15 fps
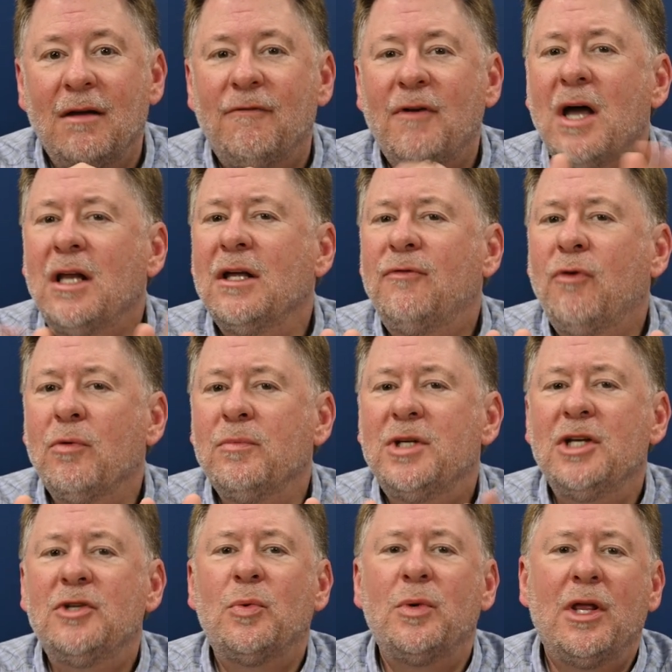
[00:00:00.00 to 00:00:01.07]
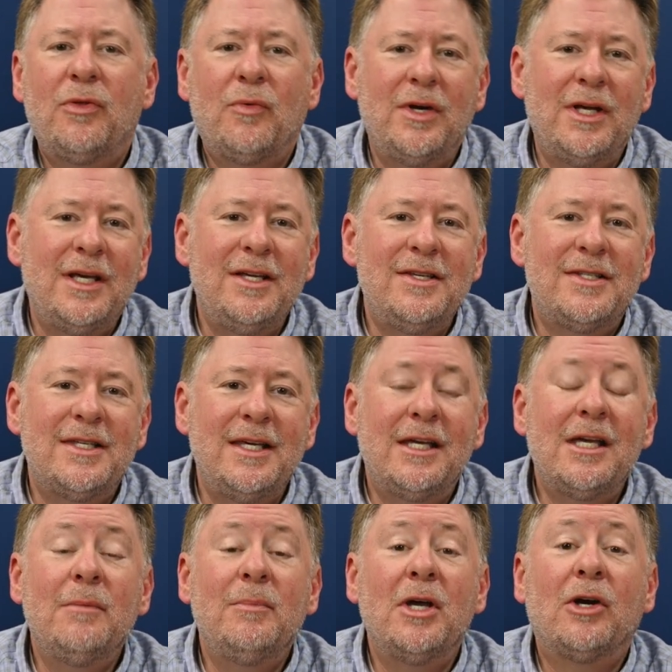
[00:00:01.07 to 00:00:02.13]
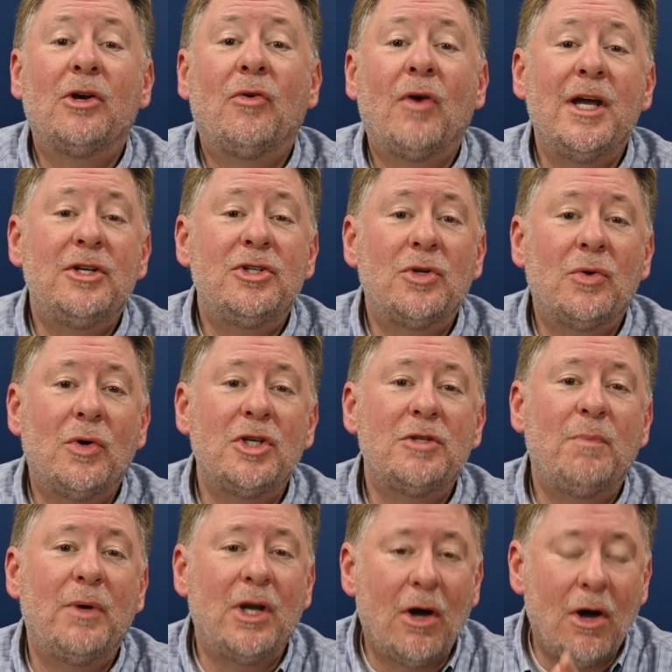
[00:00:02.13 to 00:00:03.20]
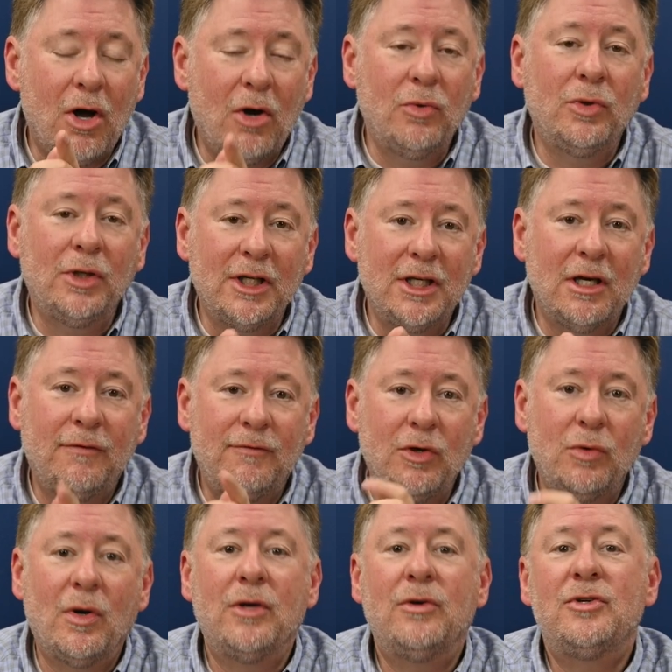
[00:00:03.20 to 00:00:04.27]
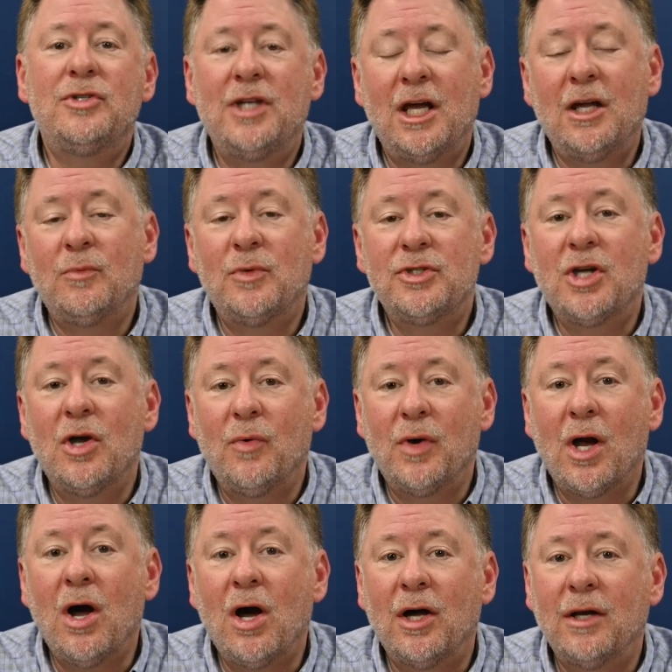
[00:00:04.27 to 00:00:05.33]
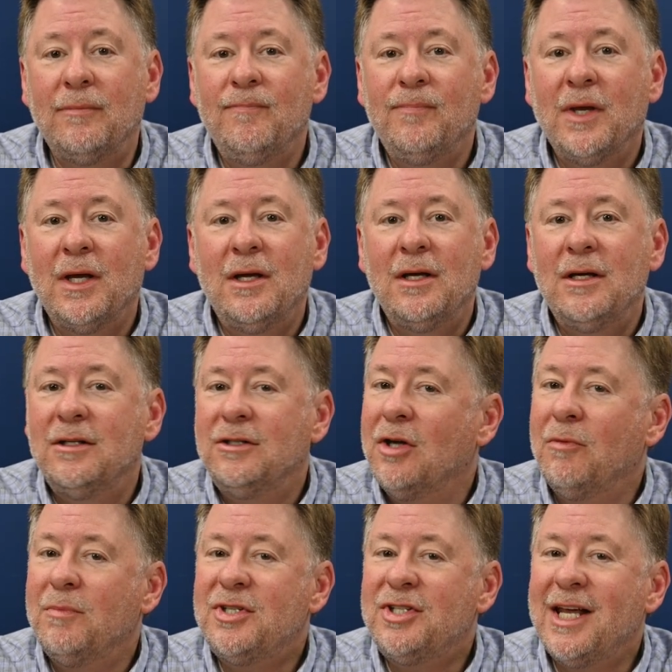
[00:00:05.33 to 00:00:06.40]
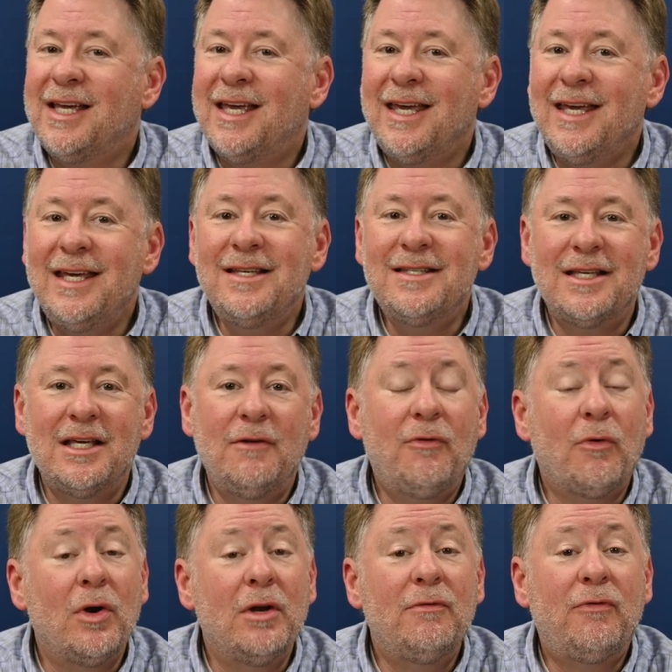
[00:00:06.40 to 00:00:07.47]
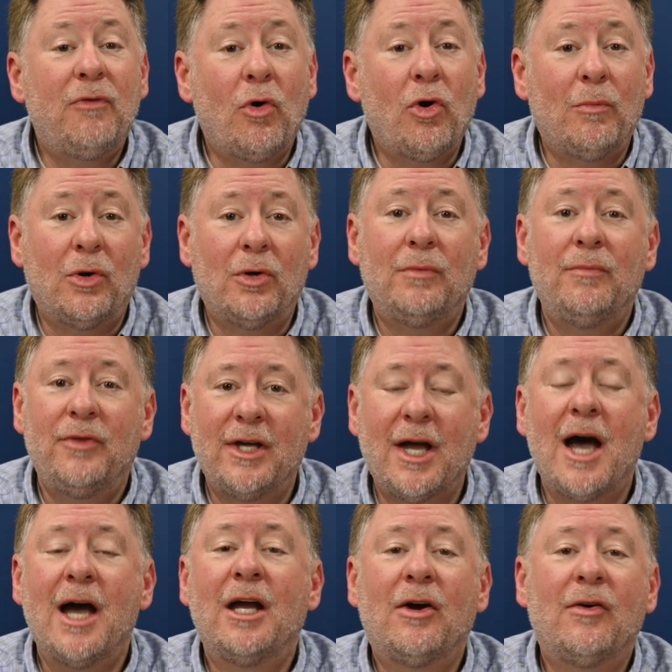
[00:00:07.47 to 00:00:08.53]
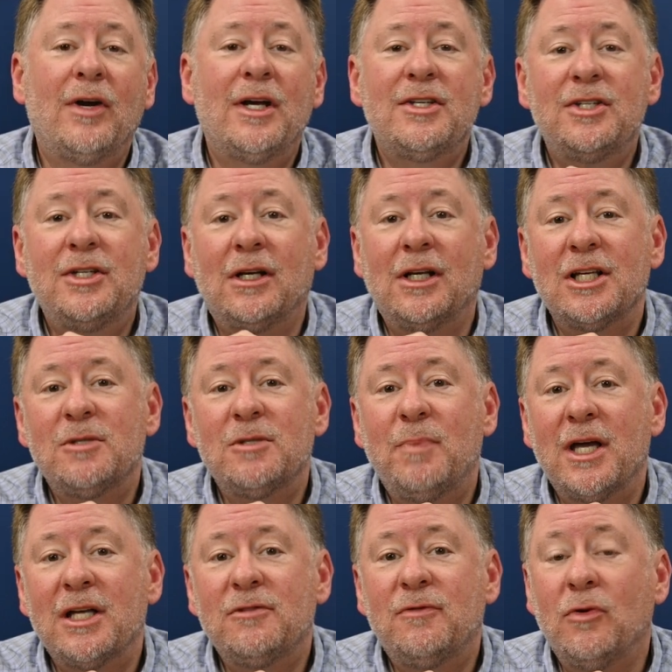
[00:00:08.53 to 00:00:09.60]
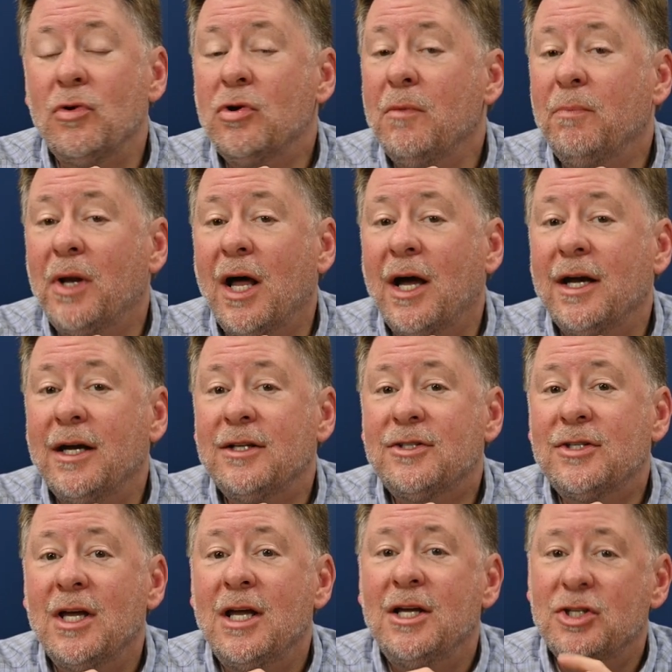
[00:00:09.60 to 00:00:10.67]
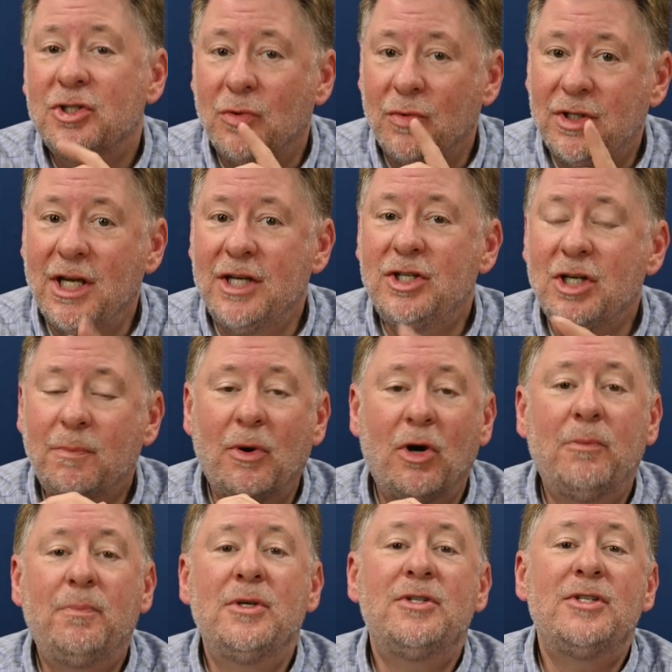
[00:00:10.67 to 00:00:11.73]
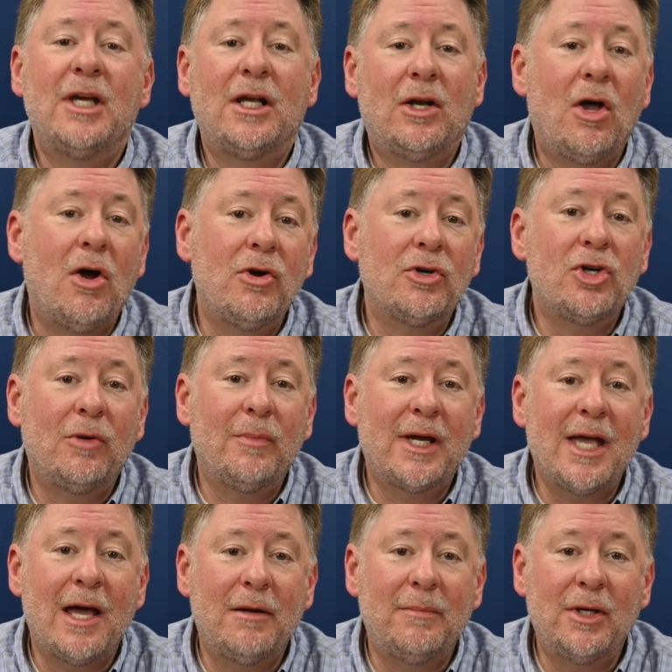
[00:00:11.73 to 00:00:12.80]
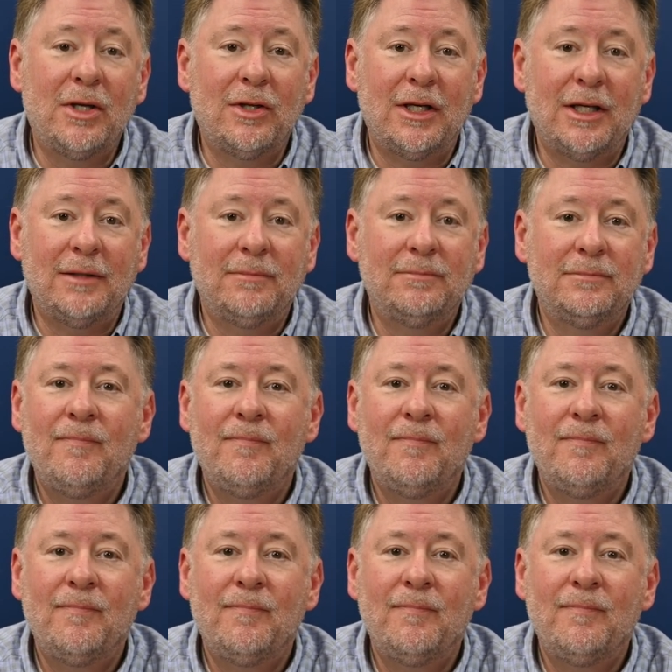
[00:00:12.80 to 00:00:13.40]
Finally, Form 1023-EZ can be a great choice, but only if you understand what's going on. Don't mistake easy for informal. The IRS still expects full compliance, strategic purpose, and long-term accountability.